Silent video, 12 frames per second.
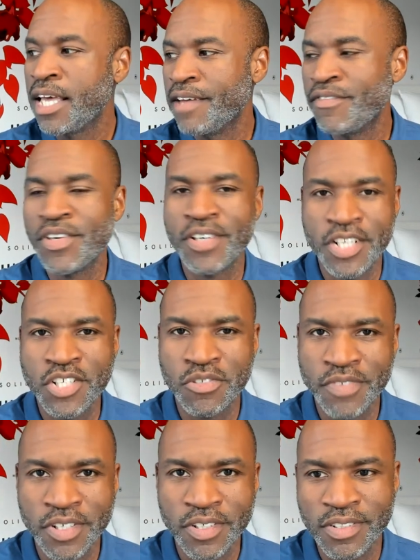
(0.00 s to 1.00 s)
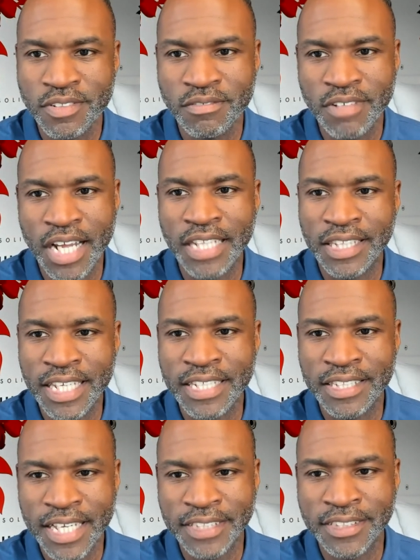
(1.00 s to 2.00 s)
If you're an introvert, I
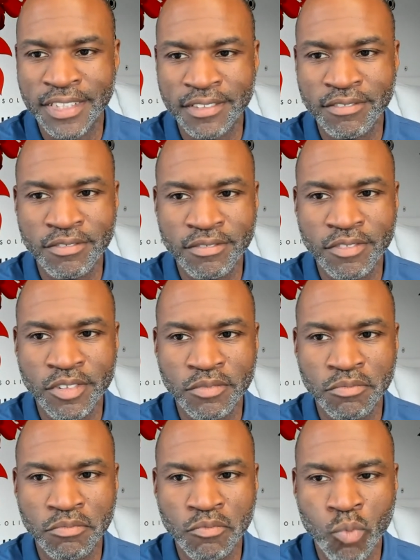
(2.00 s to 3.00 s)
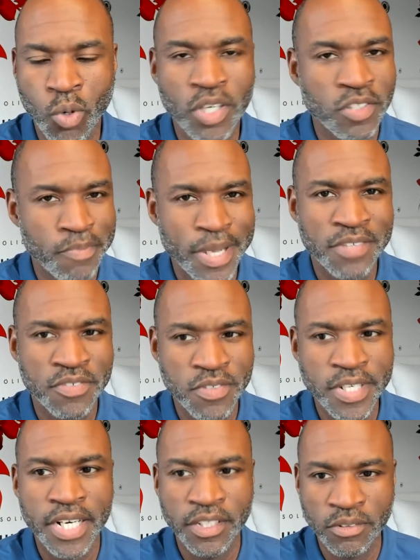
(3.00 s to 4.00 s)
think that's works best for
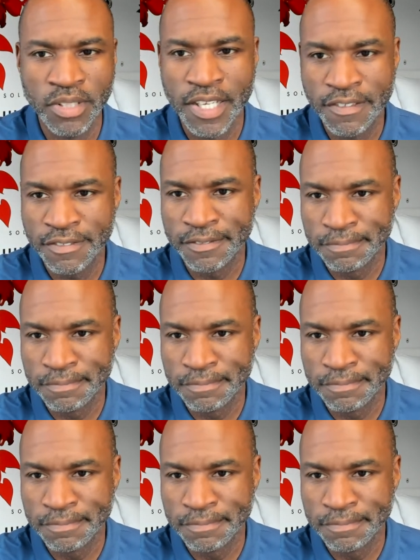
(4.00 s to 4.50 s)
you getting through life.